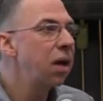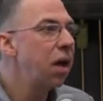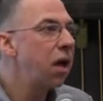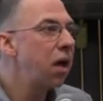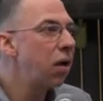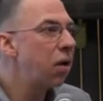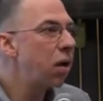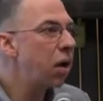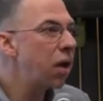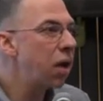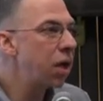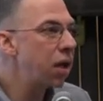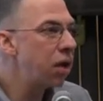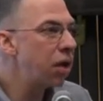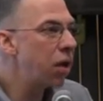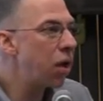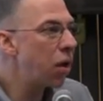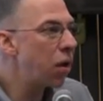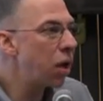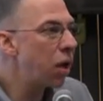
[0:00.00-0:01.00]

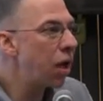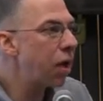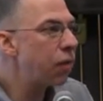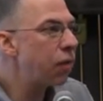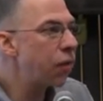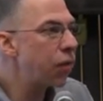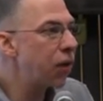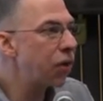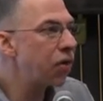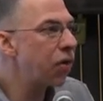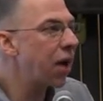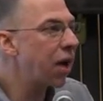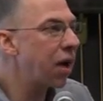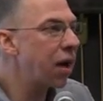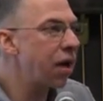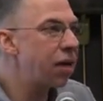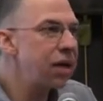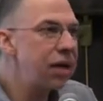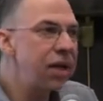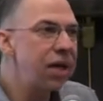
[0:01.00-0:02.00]
It feels
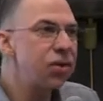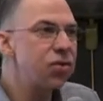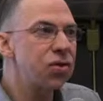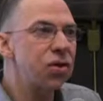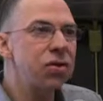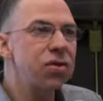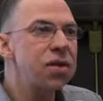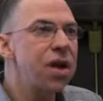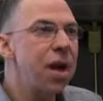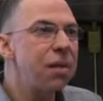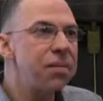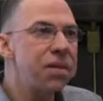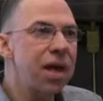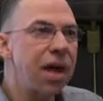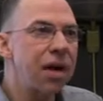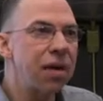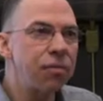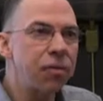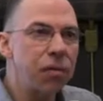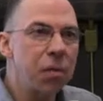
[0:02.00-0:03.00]
like our knees are chopped
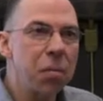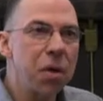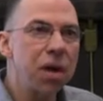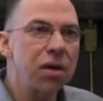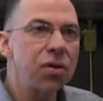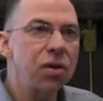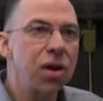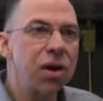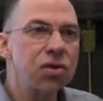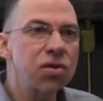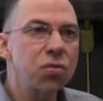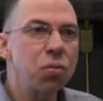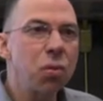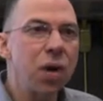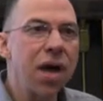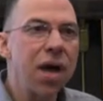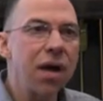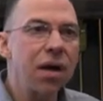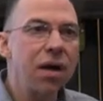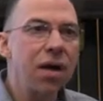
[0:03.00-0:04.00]
out from under us
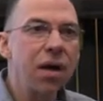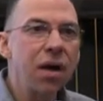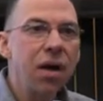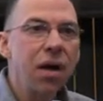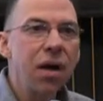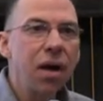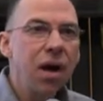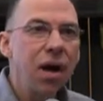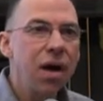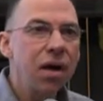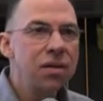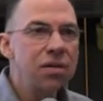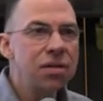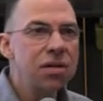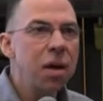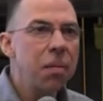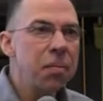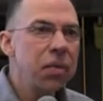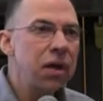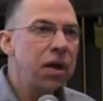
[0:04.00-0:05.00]
when
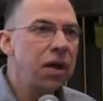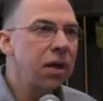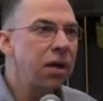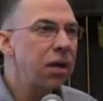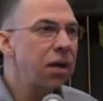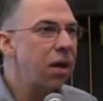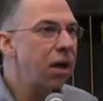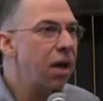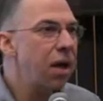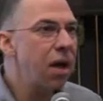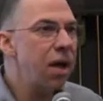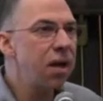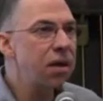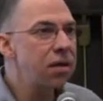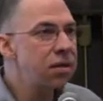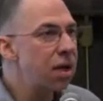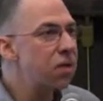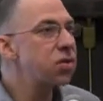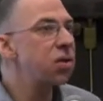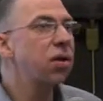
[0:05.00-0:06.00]
something
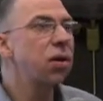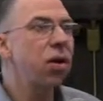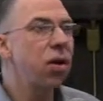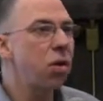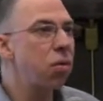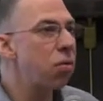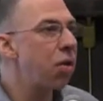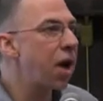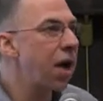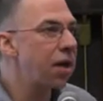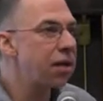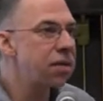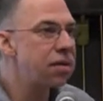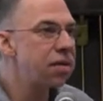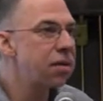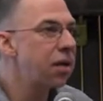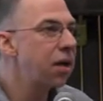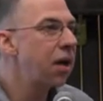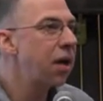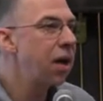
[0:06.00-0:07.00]
doesn't go
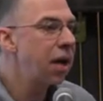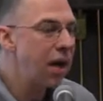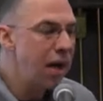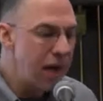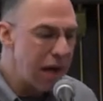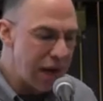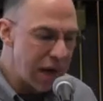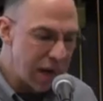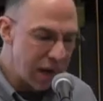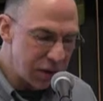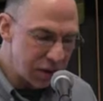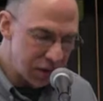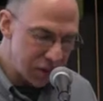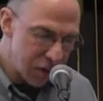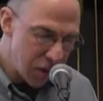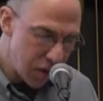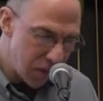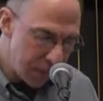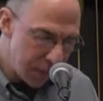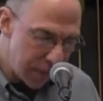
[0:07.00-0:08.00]
right. And
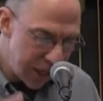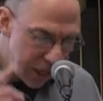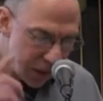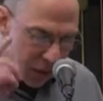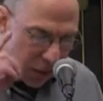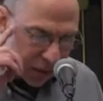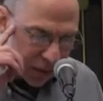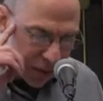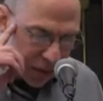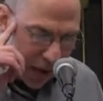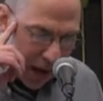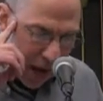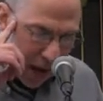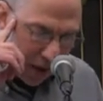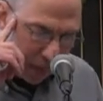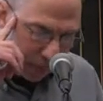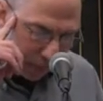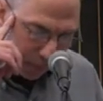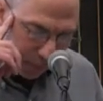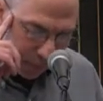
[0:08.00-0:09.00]
so he notes that.